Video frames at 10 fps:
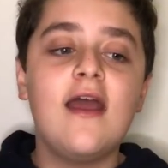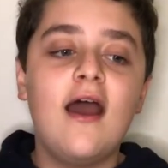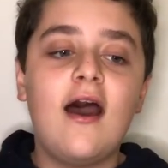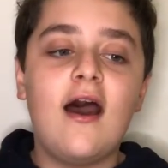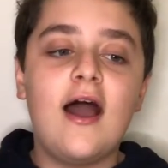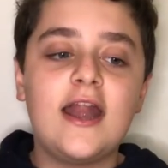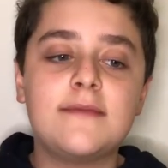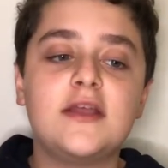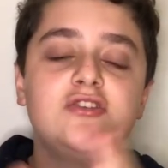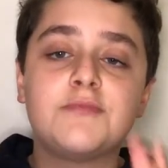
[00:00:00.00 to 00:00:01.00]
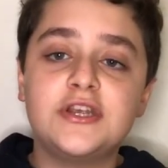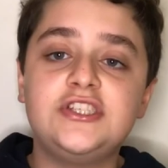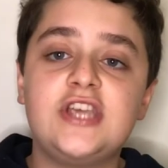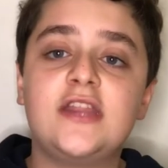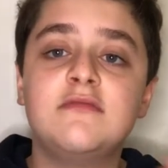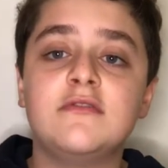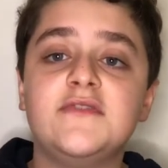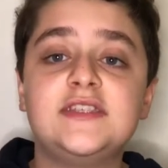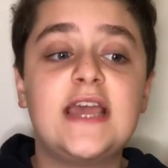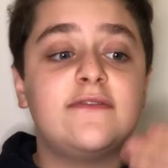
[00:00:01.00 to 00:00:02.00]
Uh, and it made you appreciate the
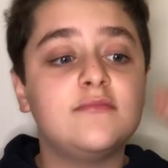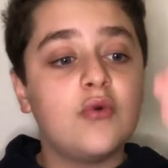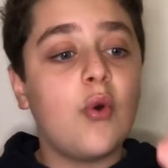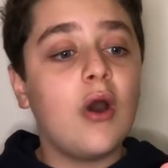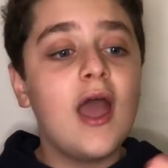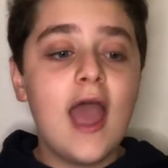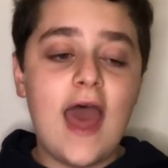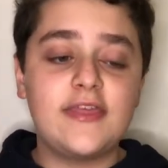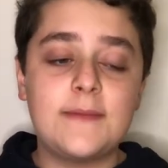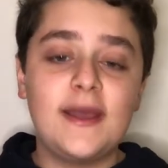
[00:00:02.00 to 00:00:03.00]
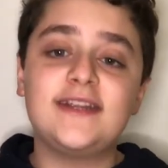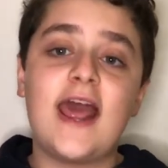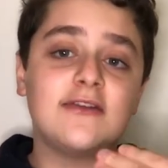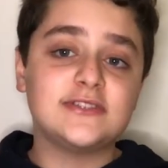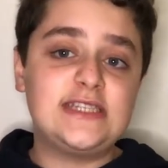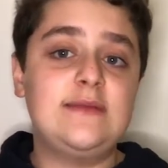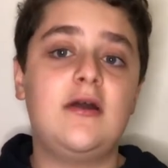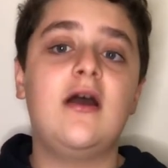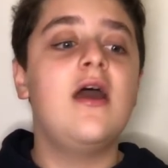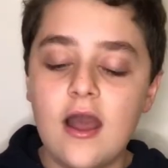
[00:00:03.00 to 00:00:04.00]
movies even more and the impact it had on
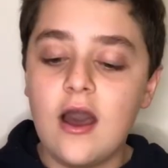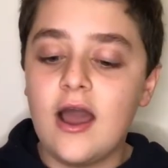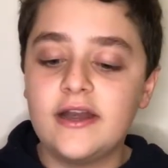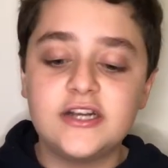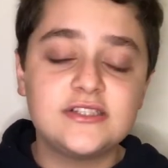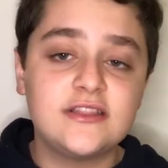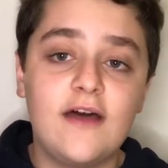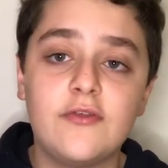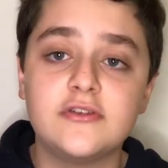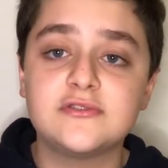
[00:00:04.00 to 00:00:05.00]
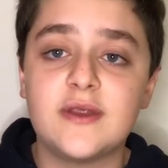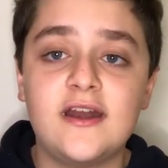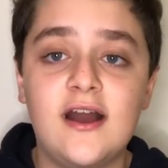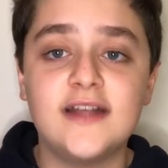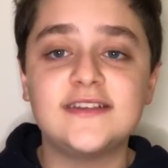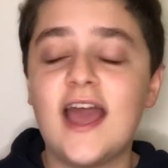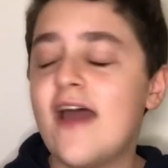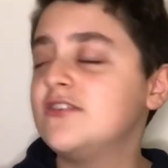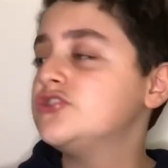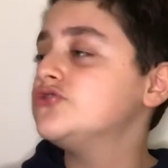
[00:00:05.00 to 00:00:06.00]
cinema. Uh, and I just love those three nights. I
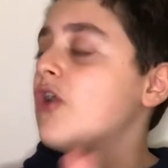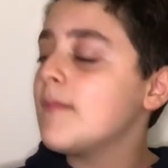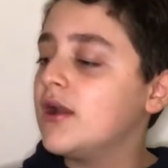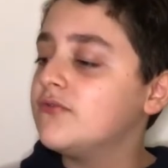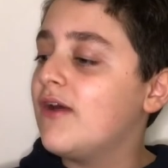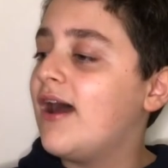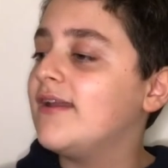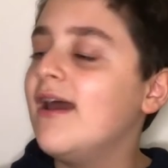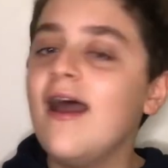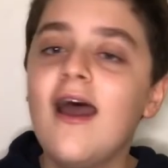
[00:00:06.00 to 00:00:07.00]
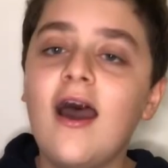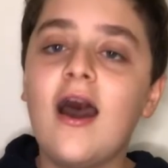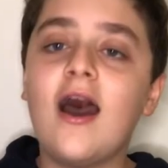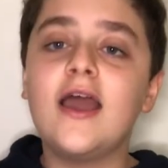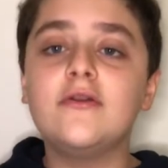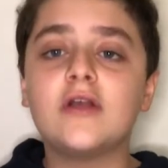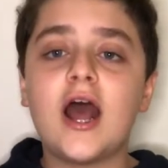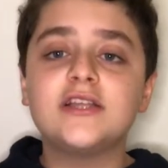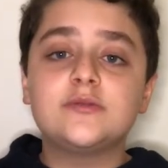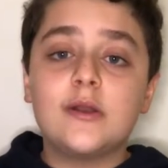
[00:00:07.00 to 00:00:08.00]
had so much fun. Uh, in
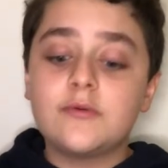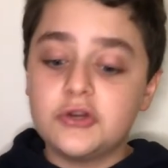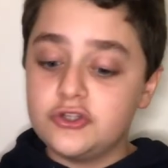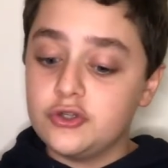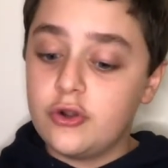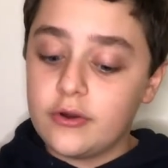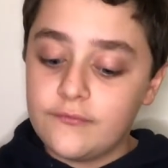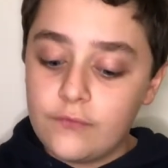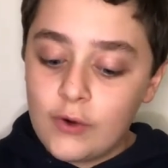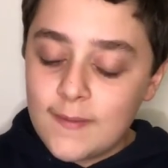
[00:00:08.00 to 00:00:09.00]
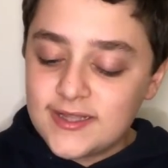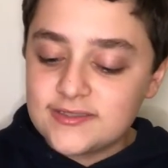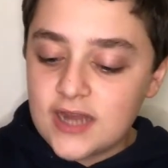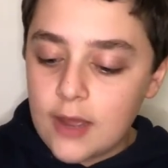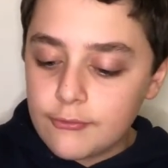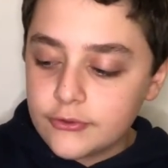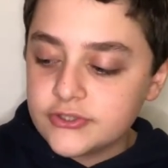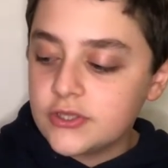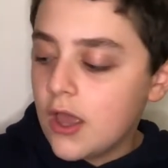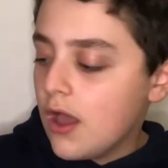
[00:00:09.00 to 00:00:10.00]
regards to what I'm going to do going forward about Star
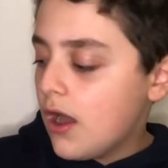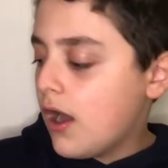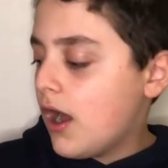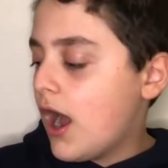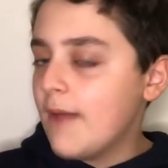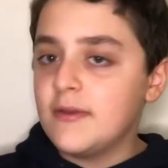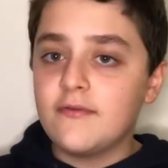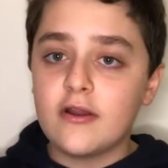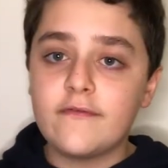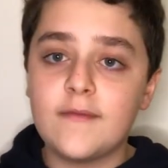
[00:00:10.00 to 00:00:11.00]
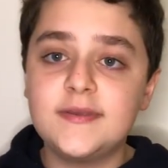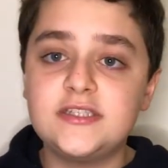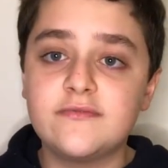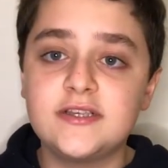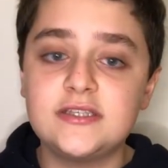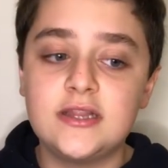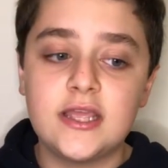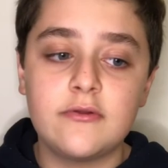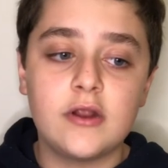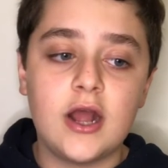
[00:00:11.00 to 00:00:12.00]
Wars, uh, I've been very, very busy recently
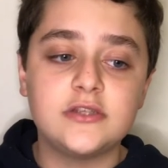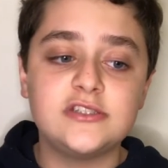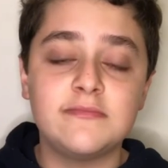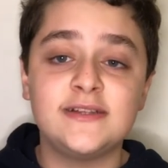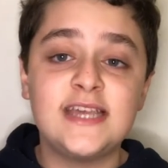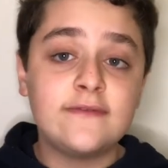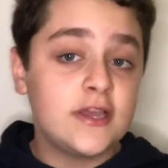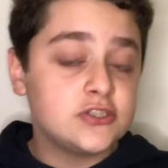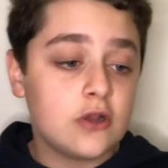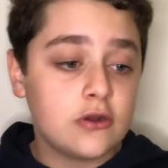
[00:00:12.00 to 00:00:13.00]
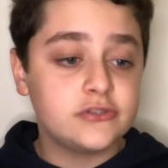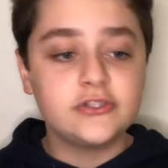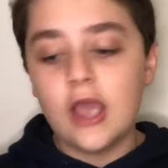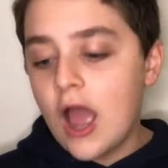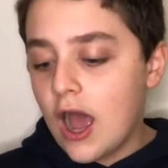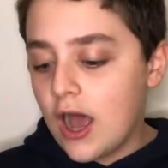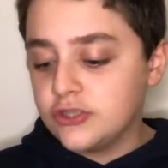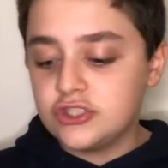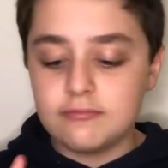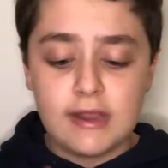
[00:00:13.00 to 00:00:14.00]
in regards to my TV shows, uh,
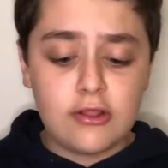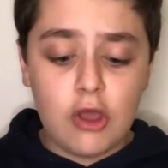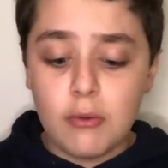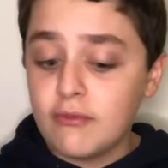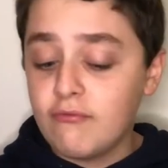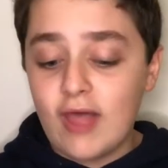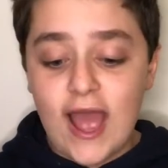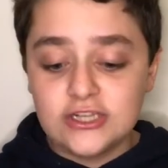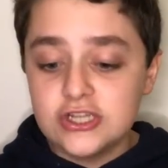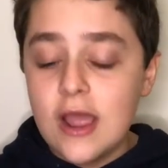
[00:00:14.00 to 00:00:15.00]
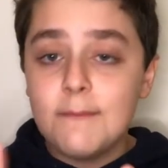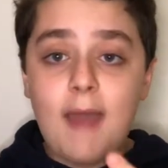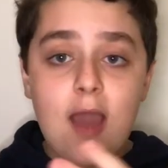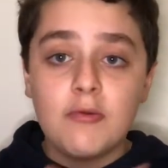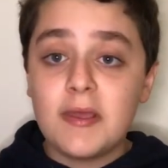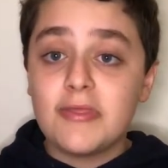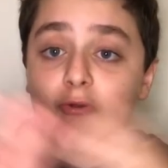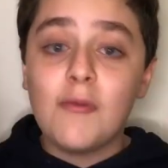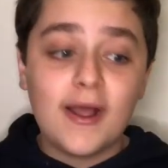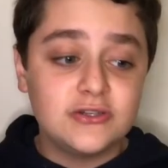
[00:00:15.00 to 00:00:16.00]
Superman and Lois, Flash, Batwoman, they're
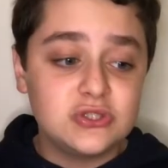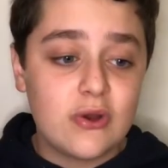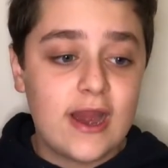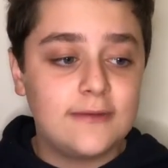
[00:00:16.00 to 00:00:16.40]
all back on screen,